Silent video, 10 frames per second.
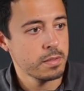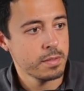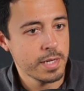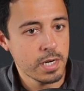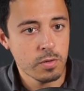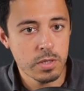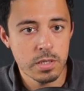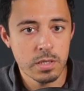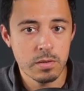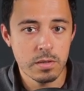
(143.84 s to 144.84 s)

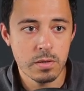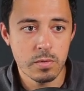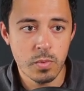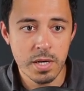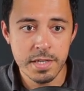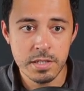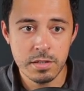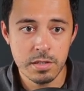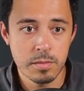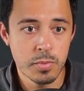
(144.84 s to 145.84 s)
Now, while
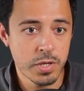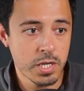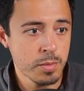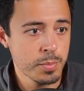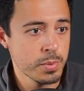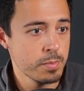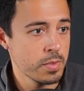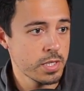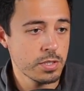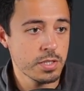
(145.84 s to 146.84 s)
that's booting up,
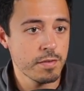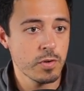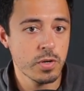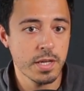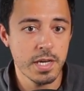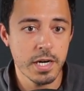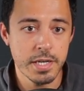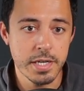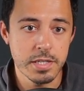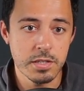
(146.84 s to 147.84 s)
let's just have a look at the
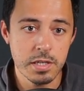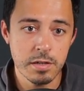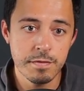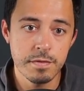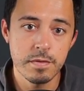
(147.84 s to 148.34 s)
IDE itself.